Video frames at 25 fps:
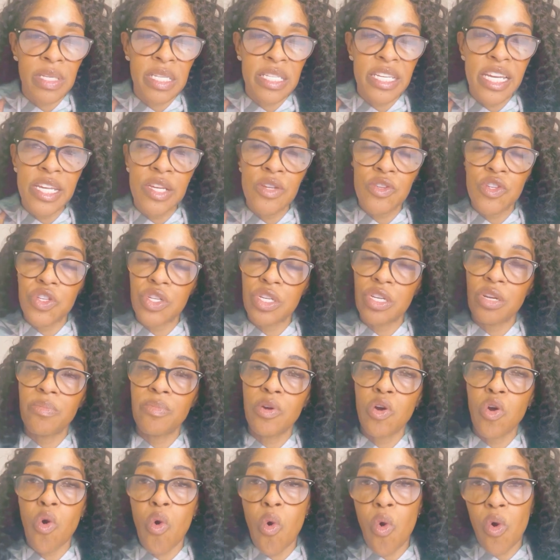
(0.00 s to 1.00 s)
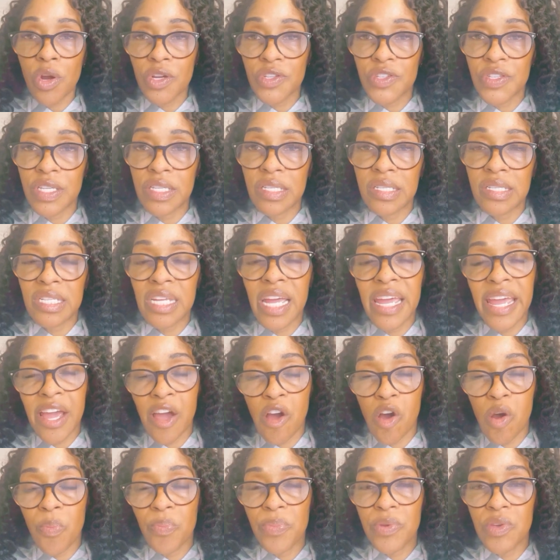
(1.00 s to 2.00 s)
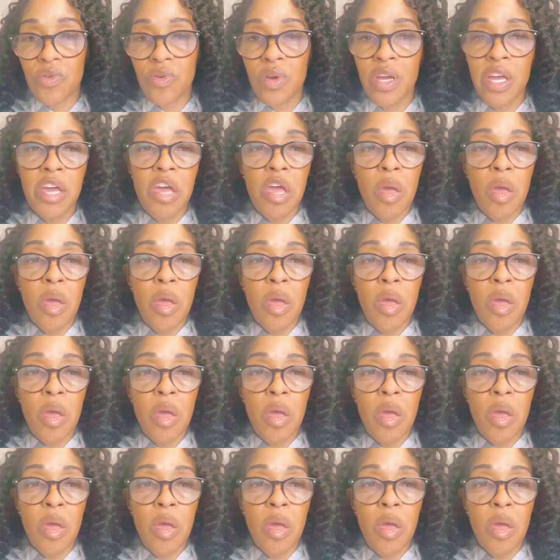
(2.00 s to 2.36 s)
leadership courses to help you?